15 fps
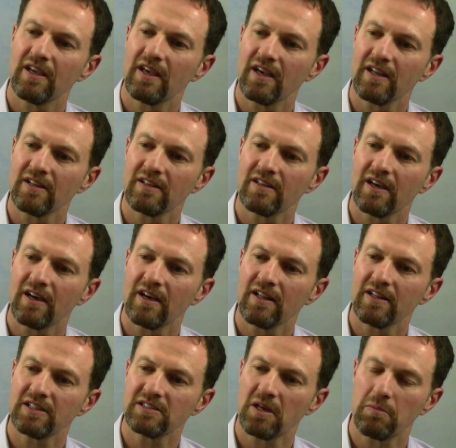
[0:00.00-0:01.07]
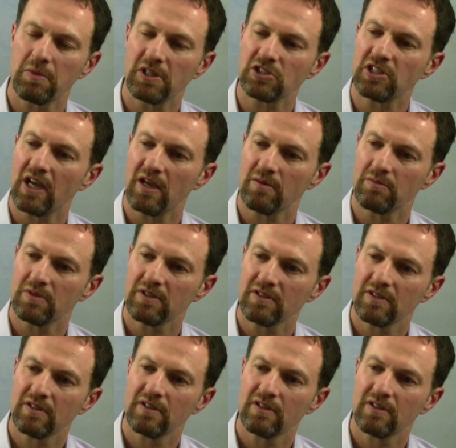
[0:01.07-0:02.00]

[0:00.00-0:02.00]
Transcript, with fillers: And let's not be ashamed.